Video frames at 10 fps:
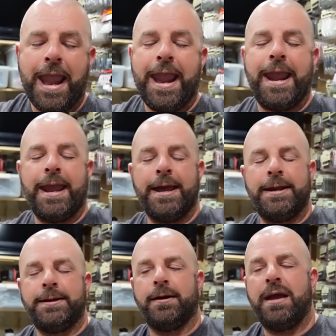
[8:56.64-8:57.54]

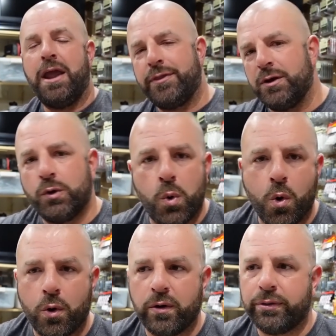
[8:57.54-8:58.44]
And eighth and a
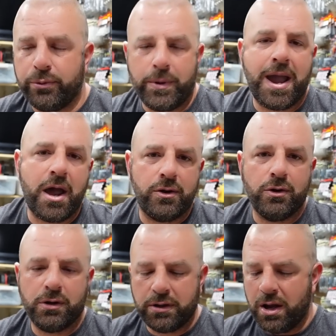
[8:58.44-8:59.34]
quarter, 3-aught
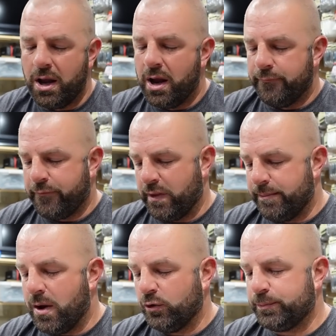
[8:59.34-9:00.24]
hook for the
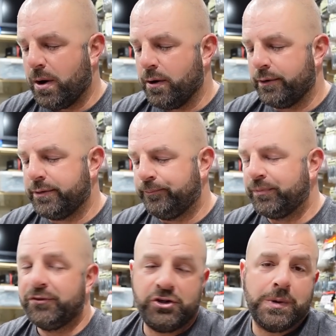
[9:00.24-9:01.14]
most part.
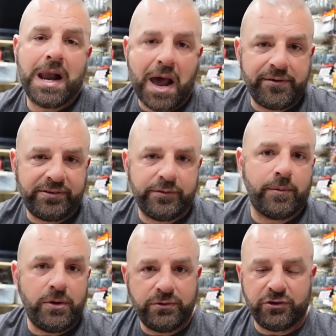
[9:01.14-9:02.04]
2-aught, obviously, if
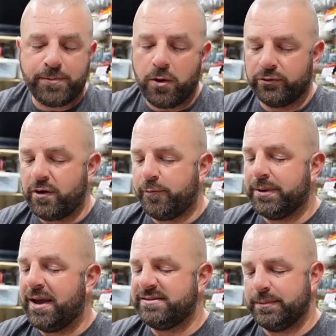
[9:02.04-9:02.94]
I'm using a smaller soft
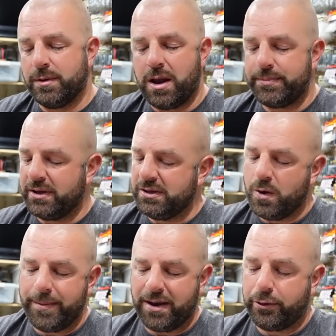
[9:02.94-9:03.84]
plastic. But I'm telling you
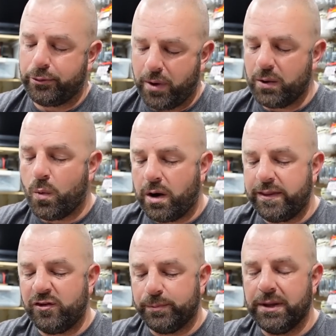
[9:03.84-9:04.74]
what, man. Thread one of
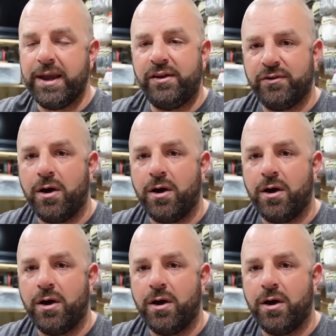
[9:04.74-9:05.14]
these blades